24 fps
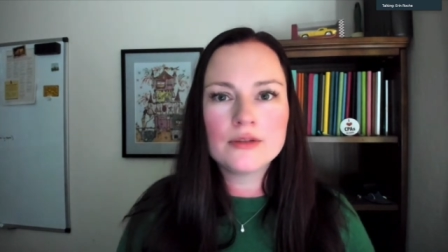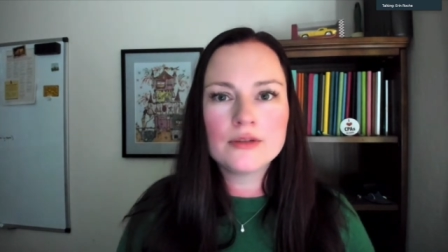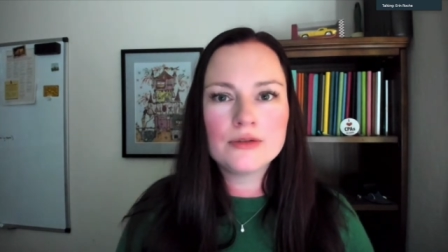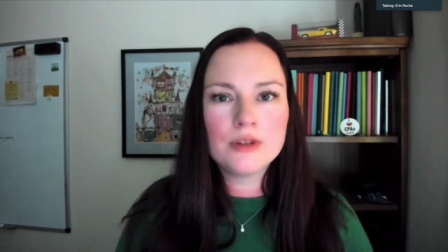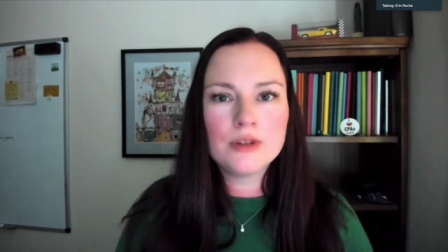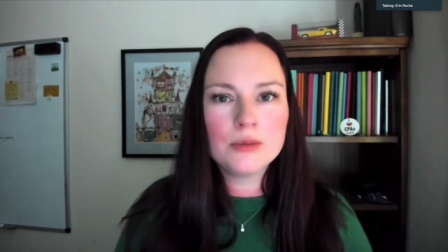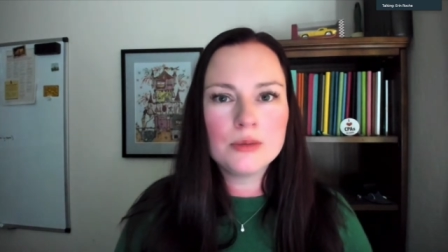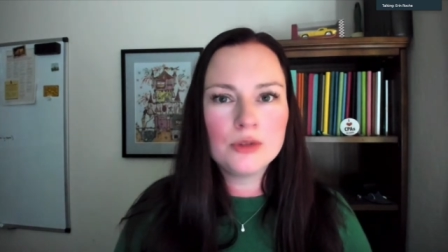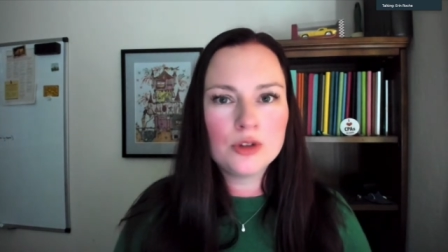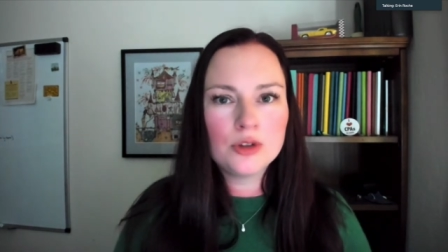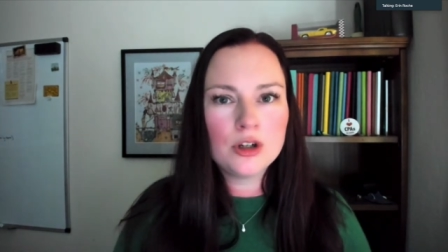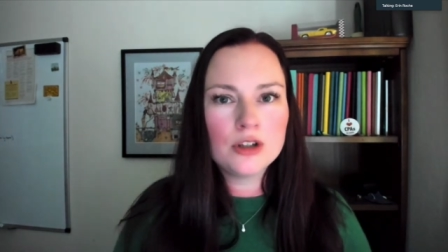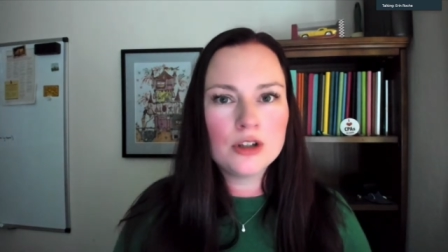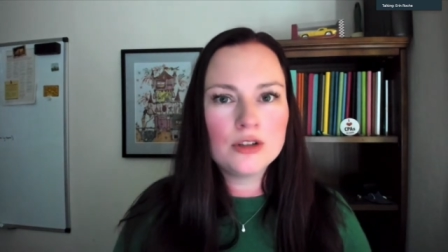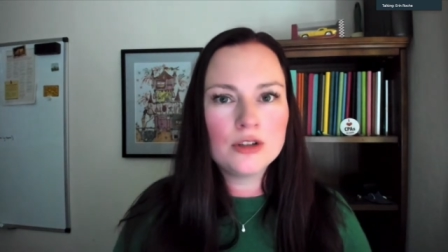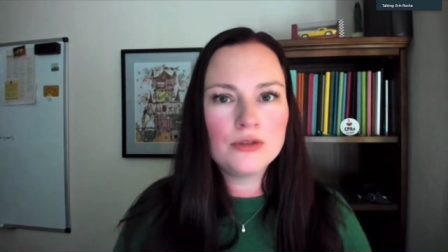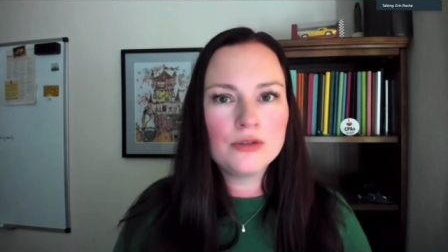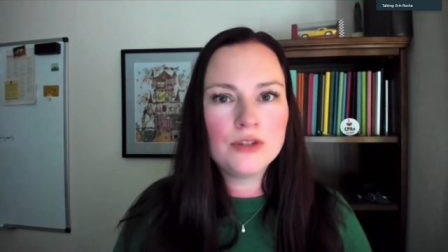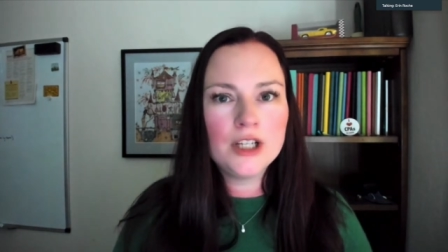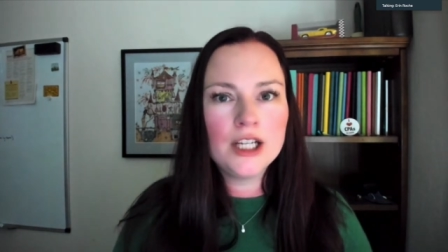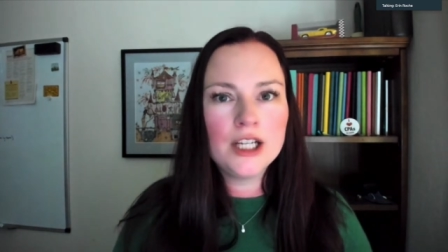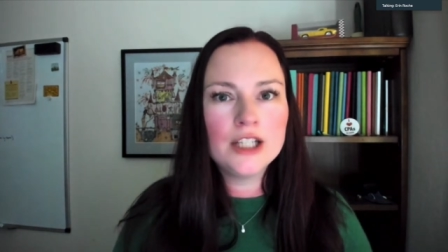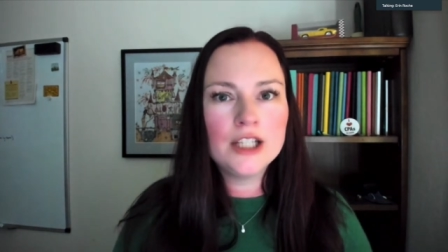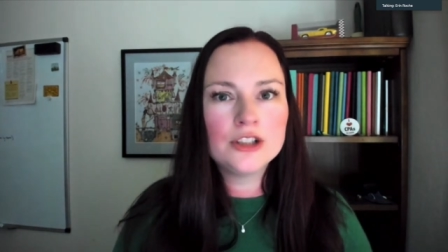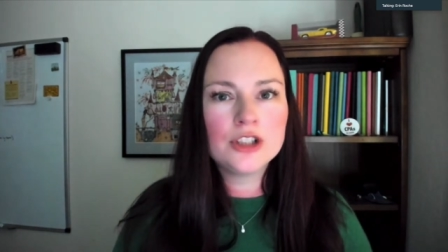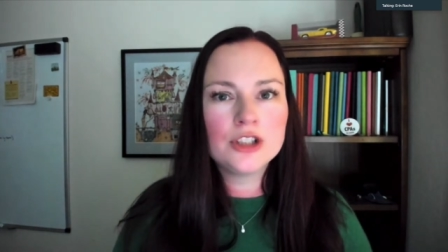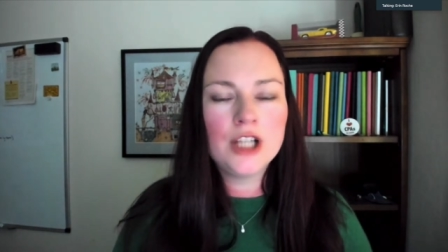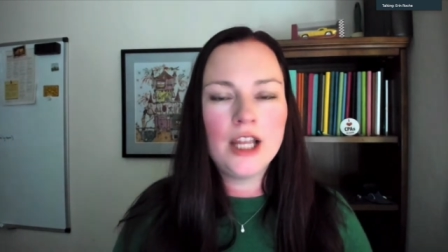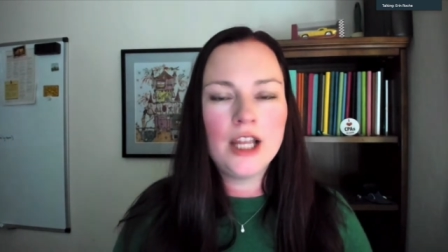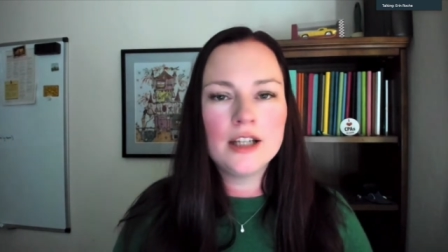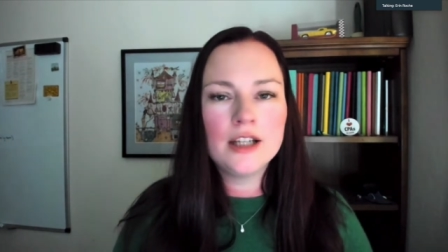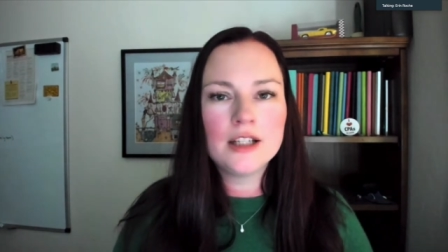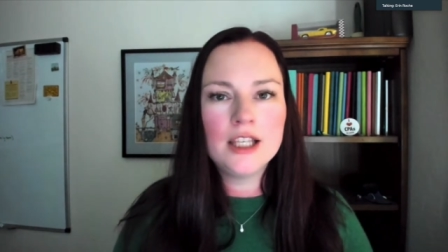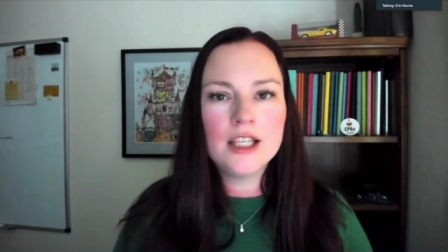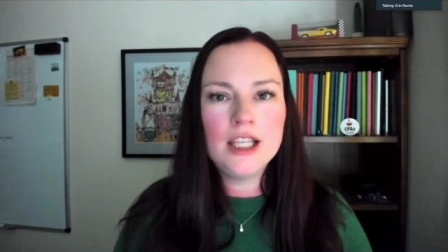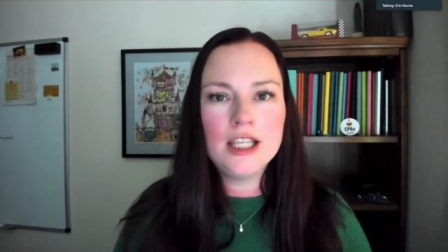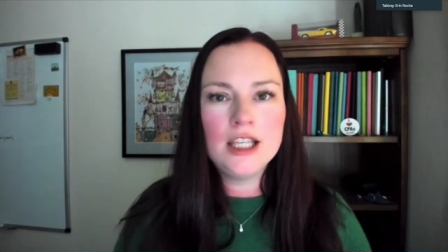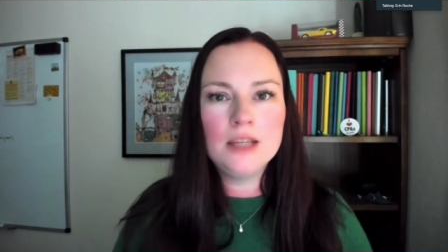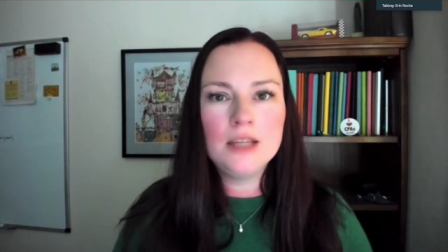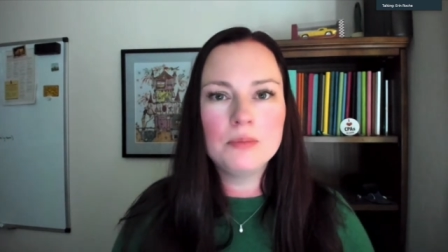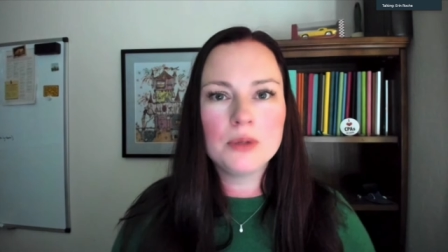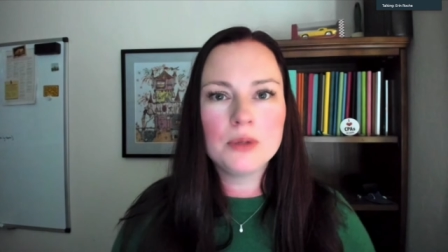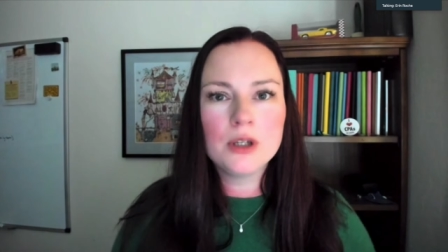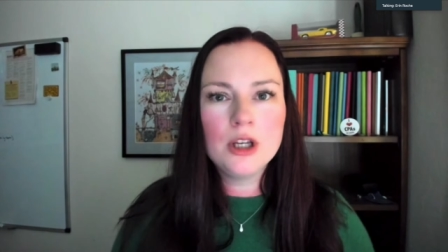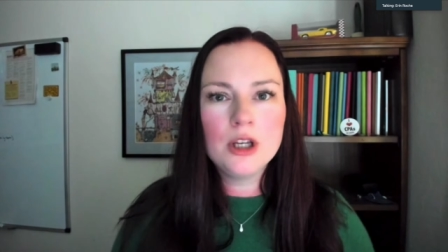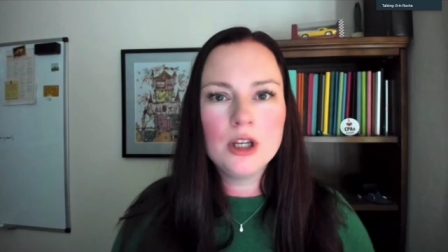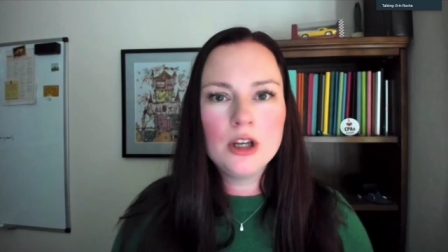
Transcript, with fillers: from start to finish and keep